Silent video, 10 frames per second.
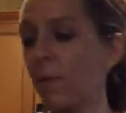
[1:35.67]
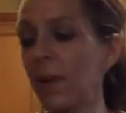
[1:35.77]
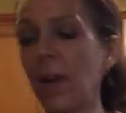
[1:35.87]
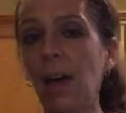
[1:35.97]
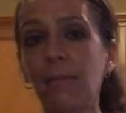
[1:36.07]

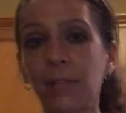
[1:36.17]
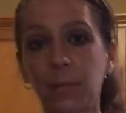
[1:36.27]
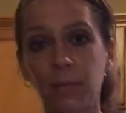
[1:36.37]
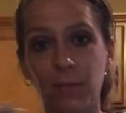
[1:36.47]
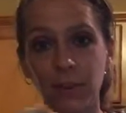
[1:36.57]
We have
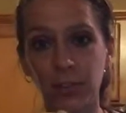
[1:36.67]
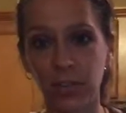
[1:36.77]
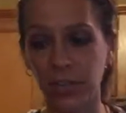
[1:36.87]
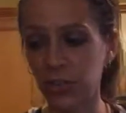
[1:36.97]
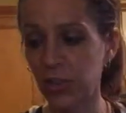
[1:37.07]
some fresh
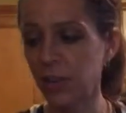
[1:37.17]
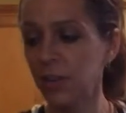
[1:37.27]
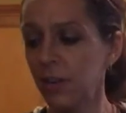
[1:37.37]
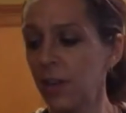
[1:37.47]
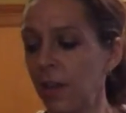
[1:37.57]

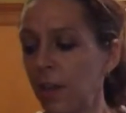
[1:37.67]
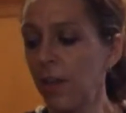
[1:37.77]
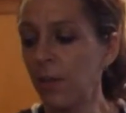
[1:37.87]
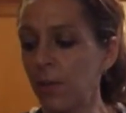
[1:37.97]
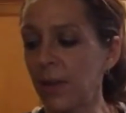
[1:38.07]
ginger.
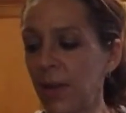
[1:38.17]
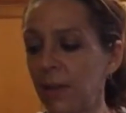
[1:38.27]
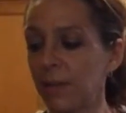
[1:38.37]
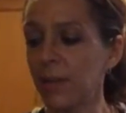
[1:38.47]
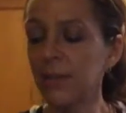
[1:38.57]
We
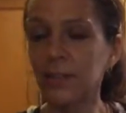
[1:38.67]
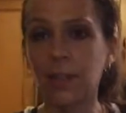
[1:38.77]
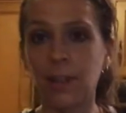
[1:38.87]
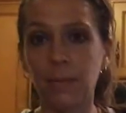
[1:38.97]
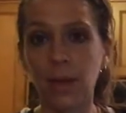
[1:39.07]
have
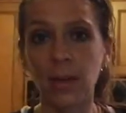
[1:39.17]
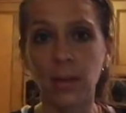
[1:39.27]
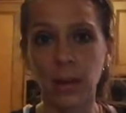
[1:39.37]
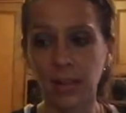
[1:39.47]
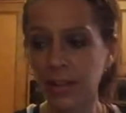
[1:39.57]
some
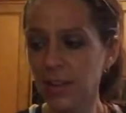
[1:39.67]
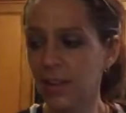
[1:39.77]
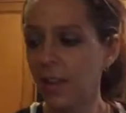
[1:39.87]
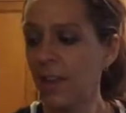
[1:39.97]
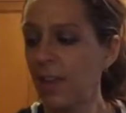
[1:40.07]
garlic,
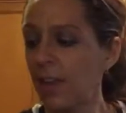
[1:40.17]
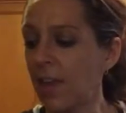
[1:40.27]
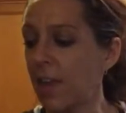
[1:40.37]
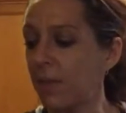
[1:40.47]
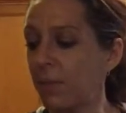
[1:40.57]

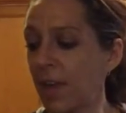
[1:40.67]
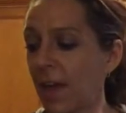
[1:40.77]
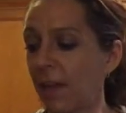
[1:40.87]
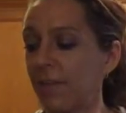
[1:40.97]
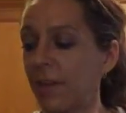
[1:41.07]
and we
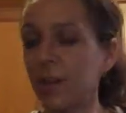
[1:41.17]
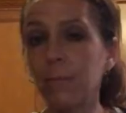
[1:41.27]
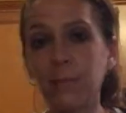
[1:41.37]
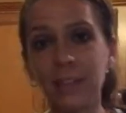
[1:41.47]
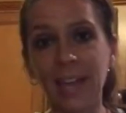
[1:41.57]
have a
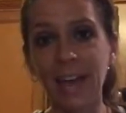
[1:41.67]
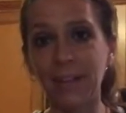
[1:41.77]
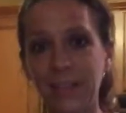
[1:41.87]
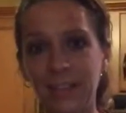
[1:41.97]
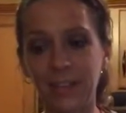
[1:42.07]
couple of
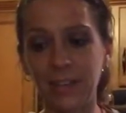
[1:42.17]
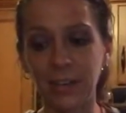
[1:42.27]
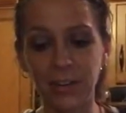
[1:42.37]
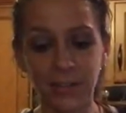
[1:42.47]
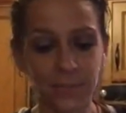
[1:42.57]
scallions
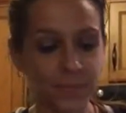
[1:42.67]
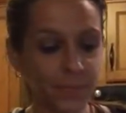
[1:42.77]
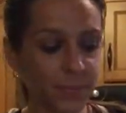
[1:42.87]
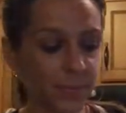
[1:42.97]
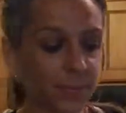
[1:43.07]
here.
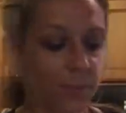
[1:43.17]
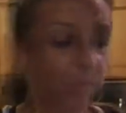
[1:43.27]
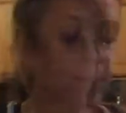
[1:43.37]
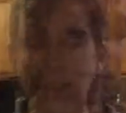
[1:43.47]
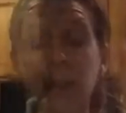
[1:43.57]

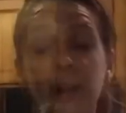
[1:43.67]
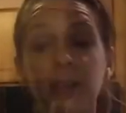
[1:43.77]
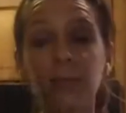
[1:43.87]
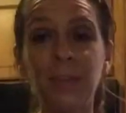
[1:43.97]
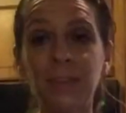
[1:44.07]
All
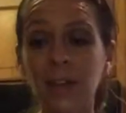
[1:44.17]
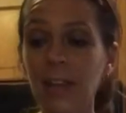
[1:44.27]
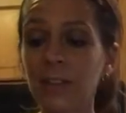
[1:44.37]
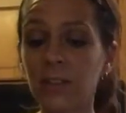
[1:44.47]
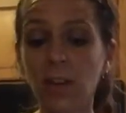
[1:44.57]
right, so
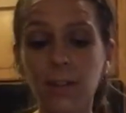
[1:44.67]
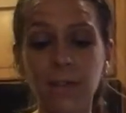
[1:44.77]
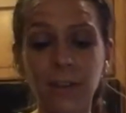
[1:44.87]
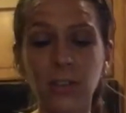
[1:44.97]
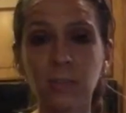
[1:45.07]
besides all the
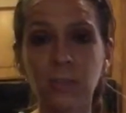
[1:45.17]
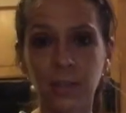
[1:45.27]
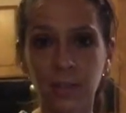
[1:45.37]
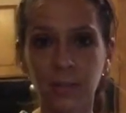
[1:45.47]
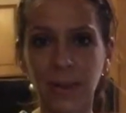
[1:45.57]

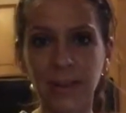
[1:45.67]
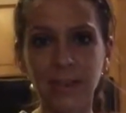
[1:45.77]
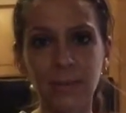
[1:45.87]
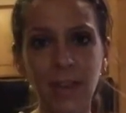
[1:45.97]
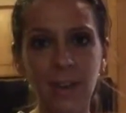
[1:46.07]
vegetables and the rice
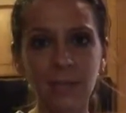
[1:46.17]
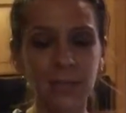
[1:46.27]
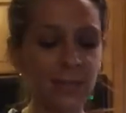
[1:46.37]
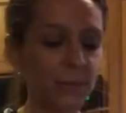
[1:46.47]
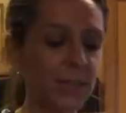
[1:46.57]
that we have in
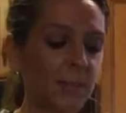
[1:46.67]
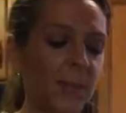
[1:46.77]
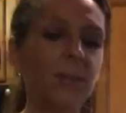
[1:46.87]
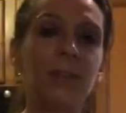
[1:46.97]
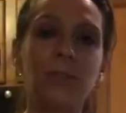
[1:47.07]
this
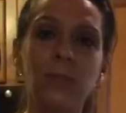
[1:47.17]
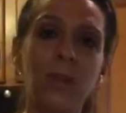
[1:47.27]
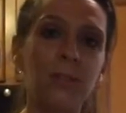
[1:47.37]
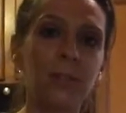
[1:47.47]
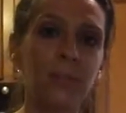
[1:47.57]
recipe, we do
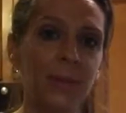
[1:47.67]
have